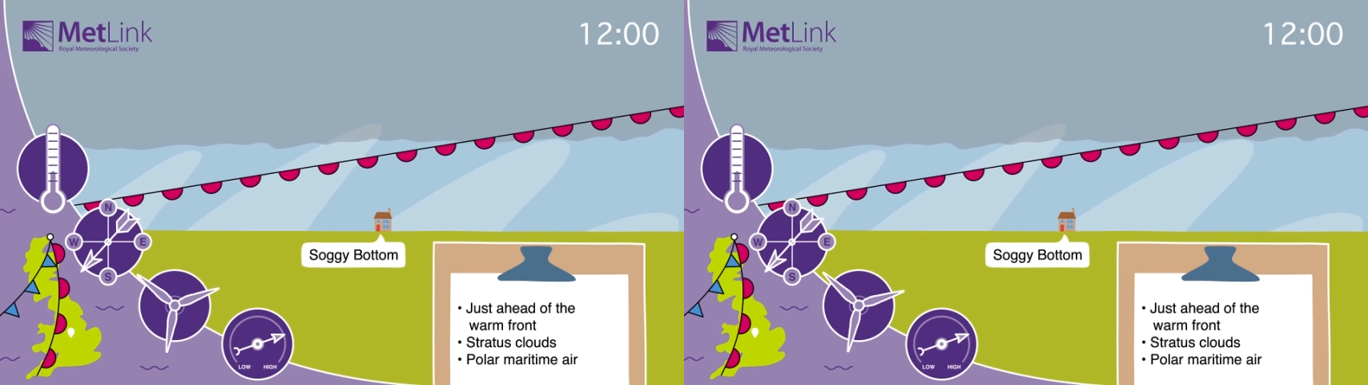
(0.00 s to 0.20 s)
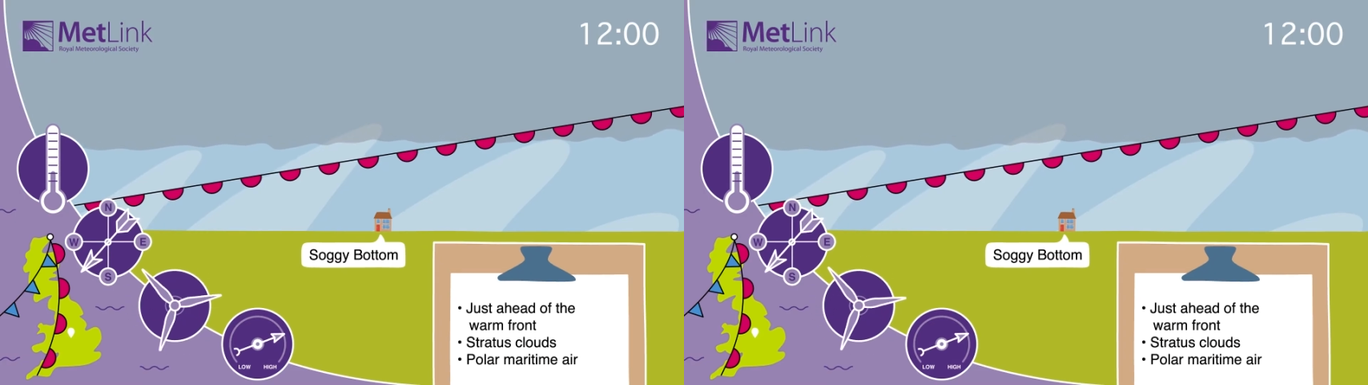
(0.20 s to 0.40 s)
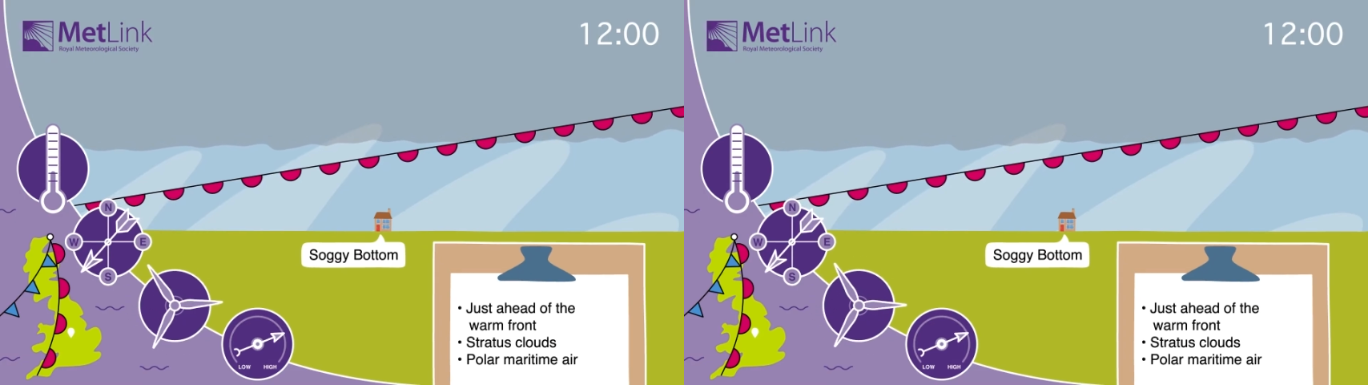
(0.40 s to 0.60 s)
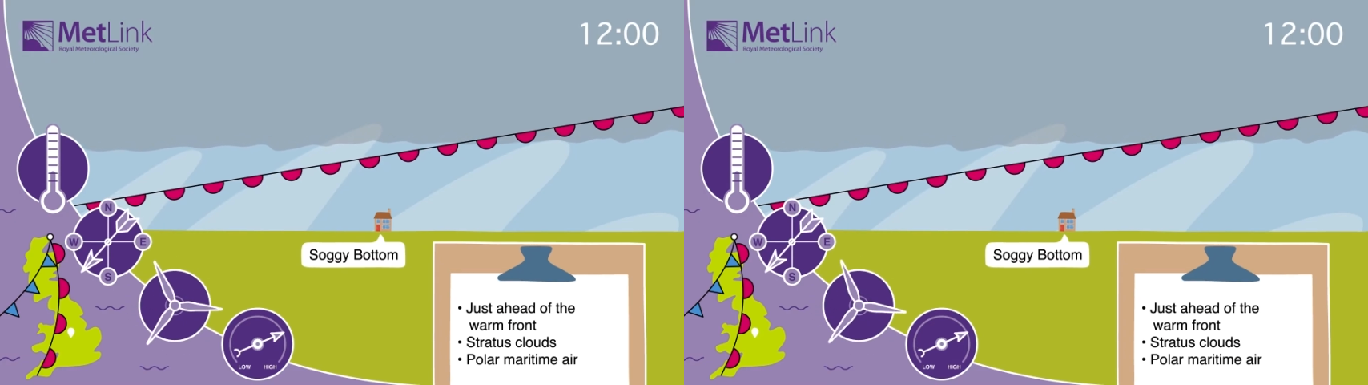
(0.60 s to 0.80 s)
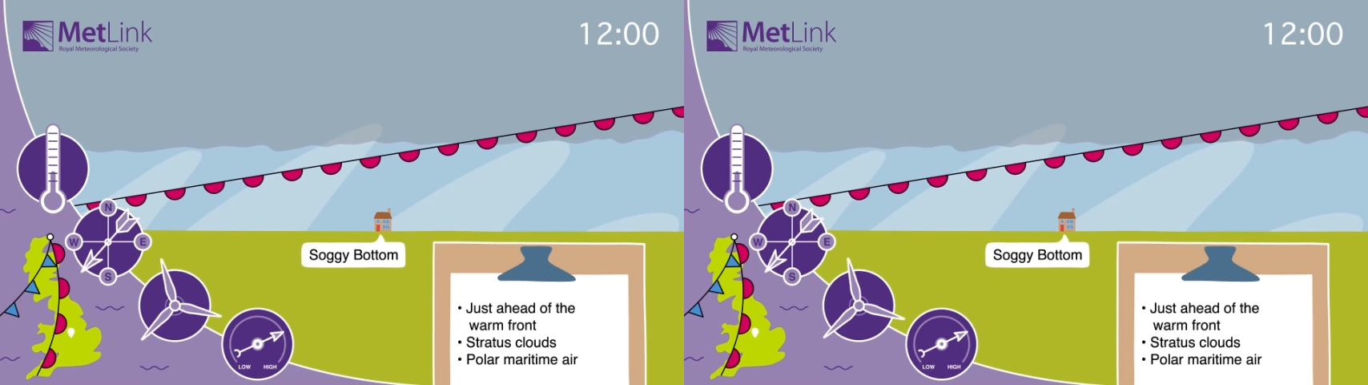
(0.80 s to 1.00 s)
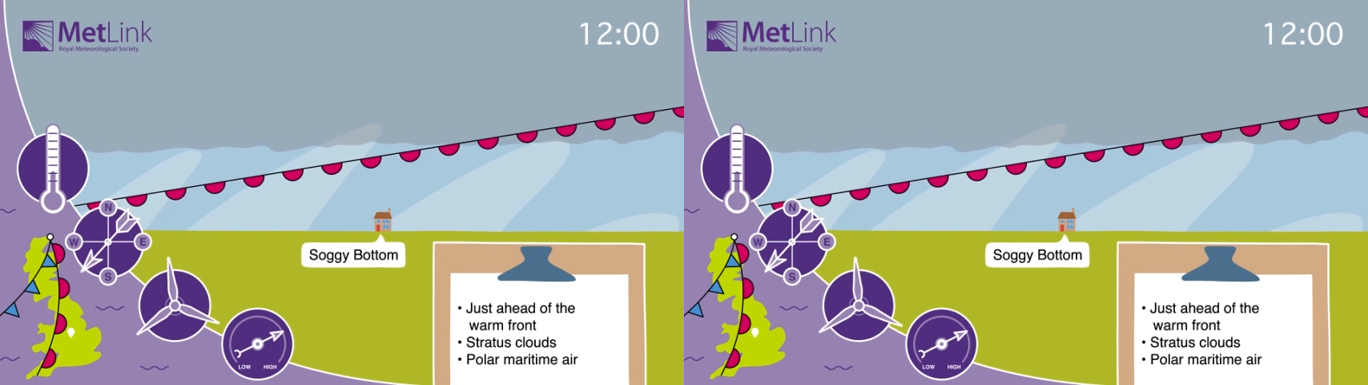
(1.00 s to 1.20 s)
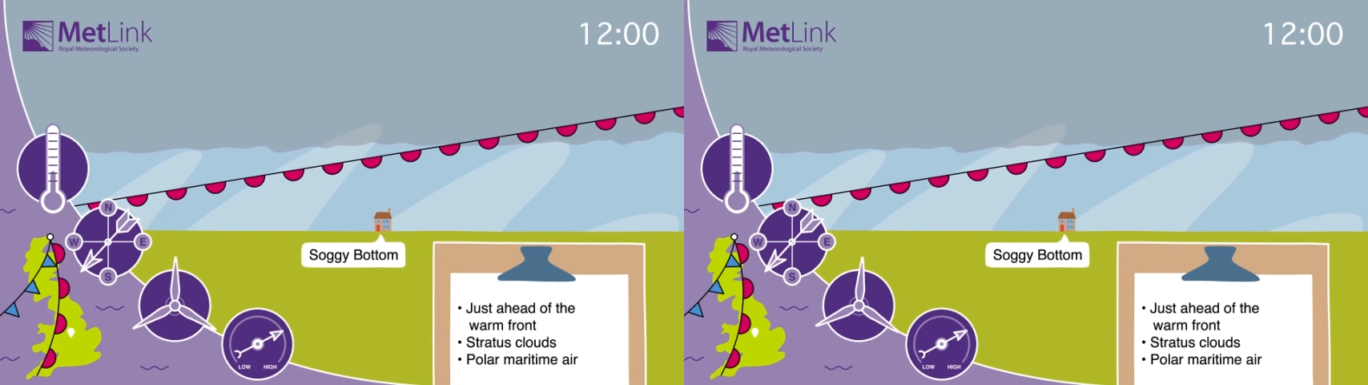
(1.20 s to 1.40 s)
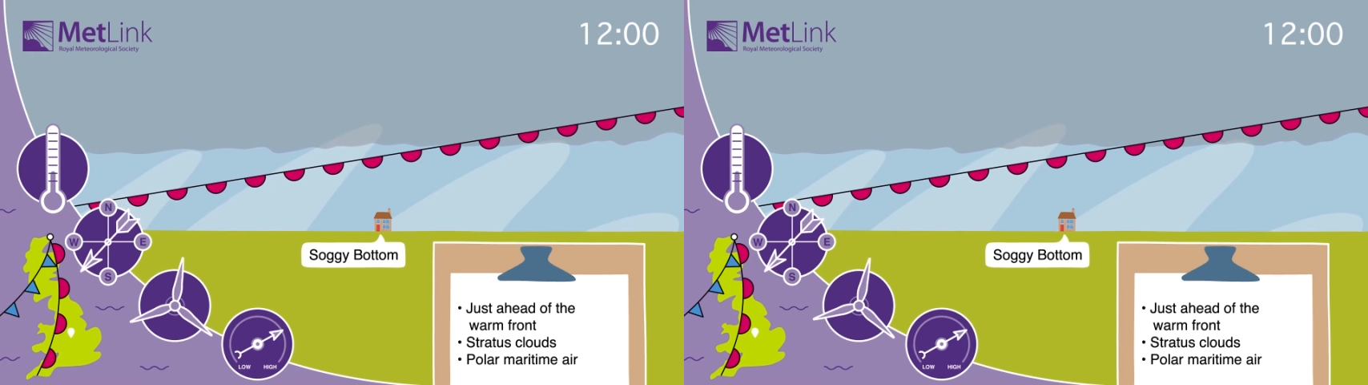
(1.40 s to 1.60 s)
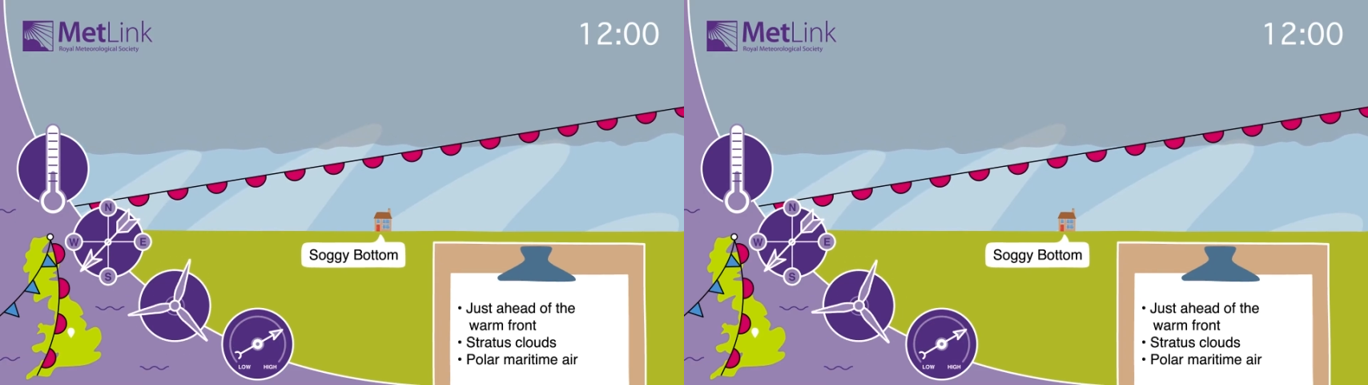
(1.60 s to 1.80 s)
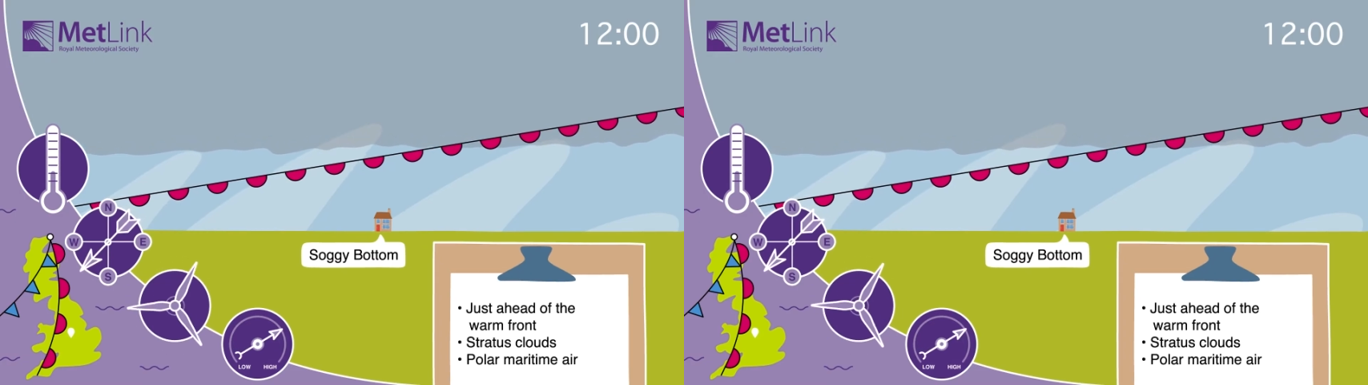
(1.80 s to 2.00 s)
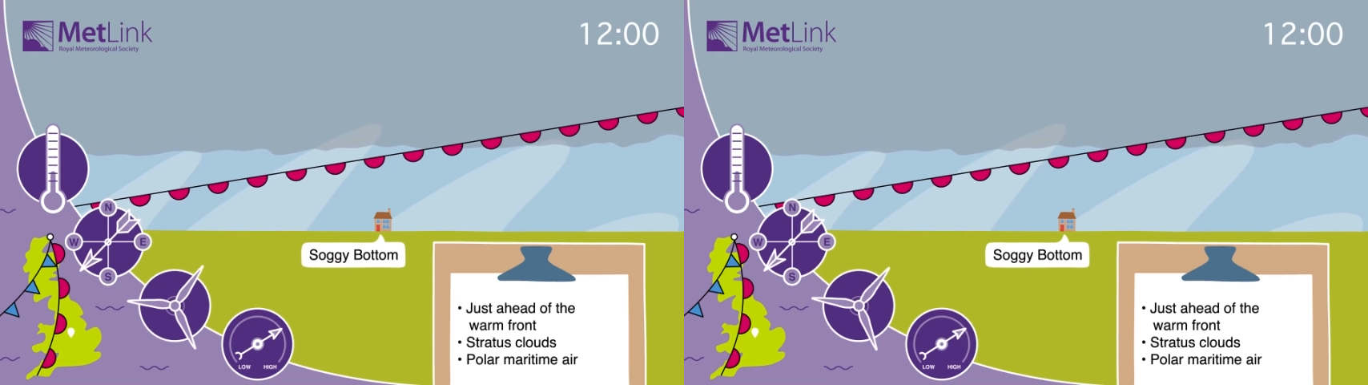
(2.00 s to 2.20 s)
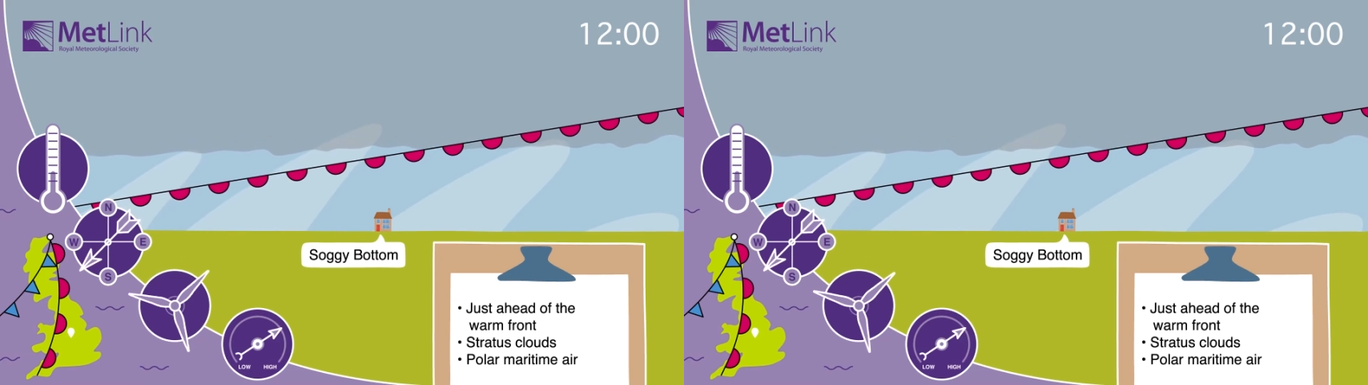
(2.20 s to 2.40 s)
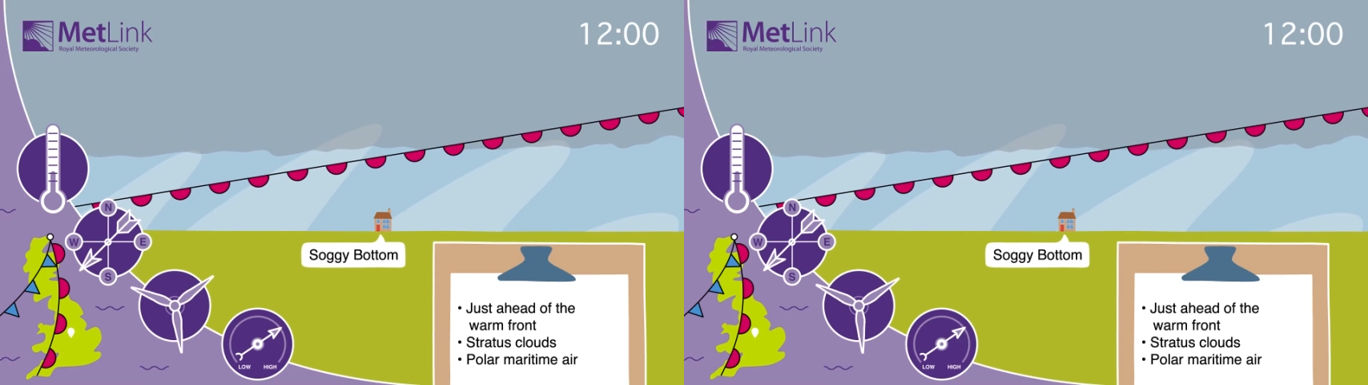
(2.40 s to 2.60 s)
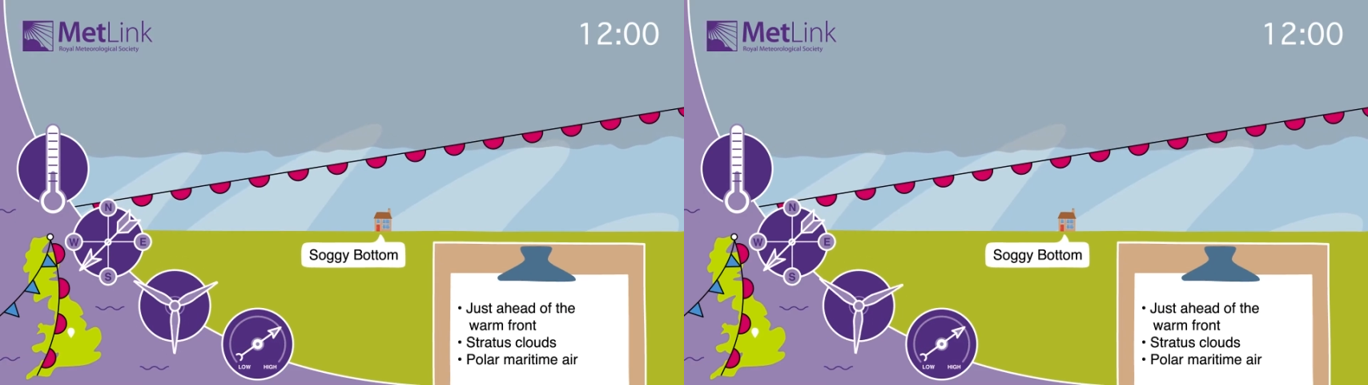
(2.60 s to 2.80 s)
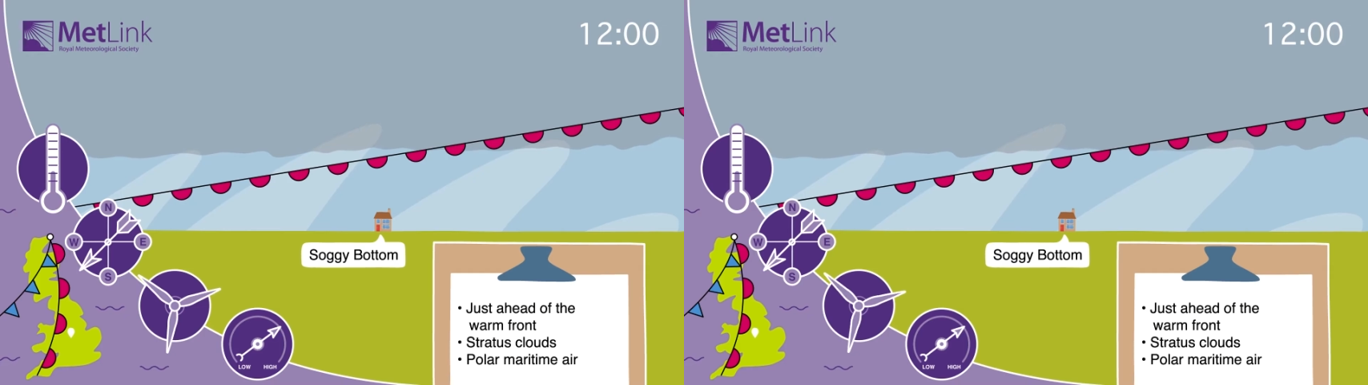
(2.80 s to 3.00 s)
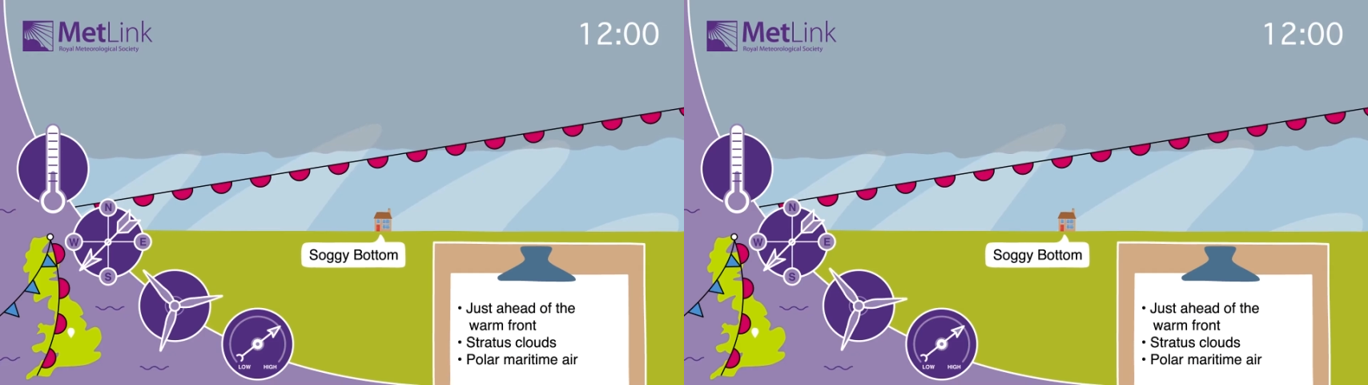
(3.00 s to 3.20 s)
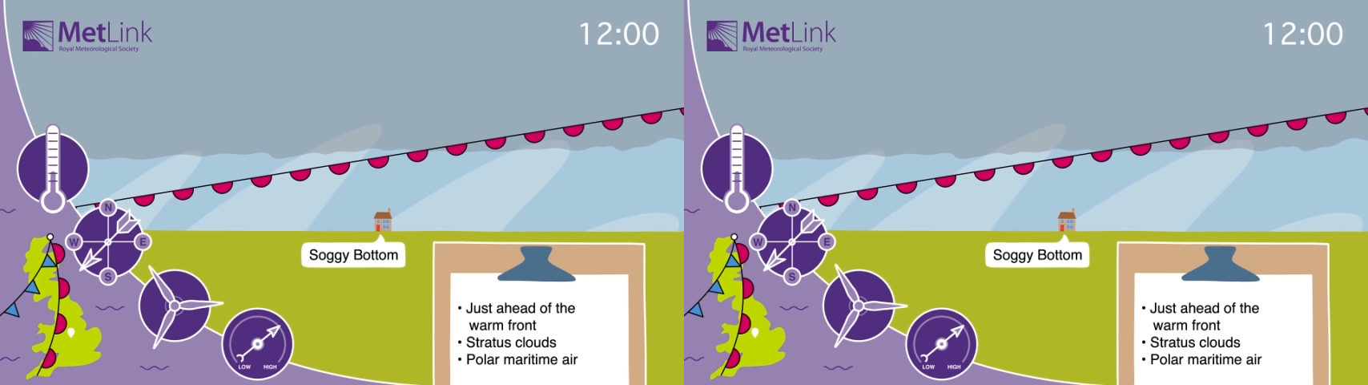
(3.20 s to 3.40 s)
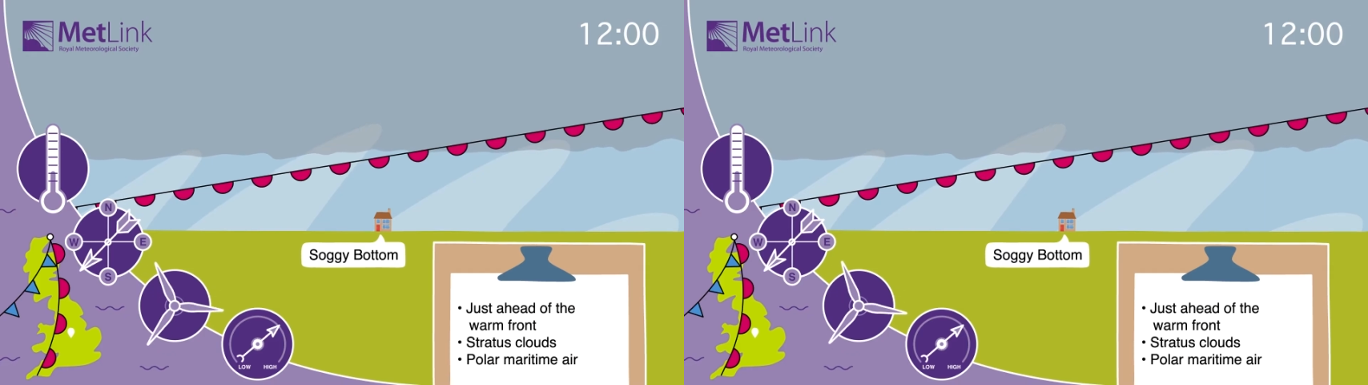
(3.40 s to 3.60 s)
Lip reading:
[unreadable: no face in view]